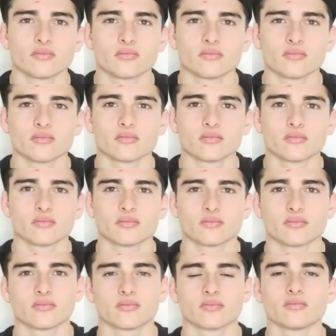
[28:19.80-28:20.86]

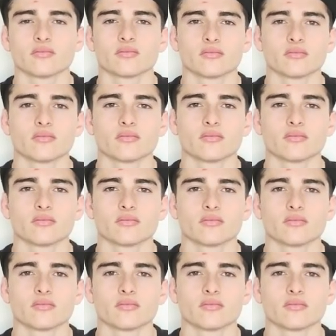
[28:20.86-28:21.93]

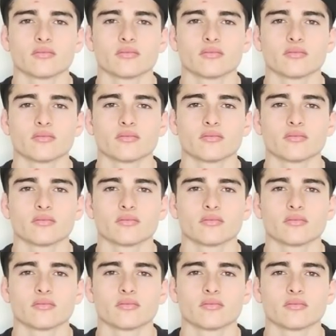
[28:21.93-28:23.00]

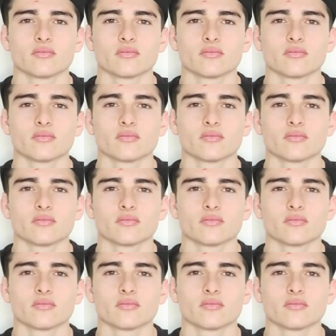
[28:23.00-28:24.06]

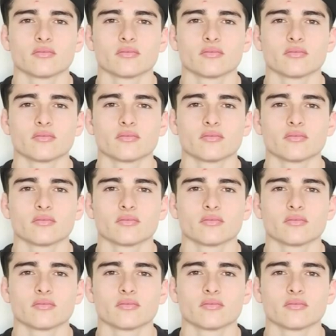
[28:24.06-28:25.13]

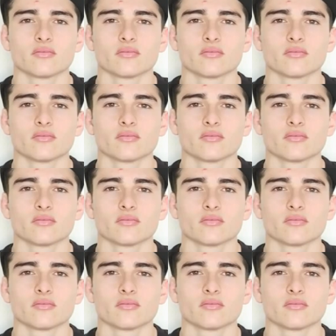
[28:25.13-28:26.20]

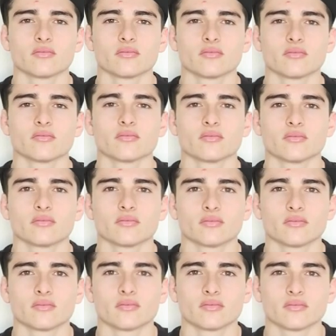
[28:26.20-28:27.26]
No words are spoken by the person on screen.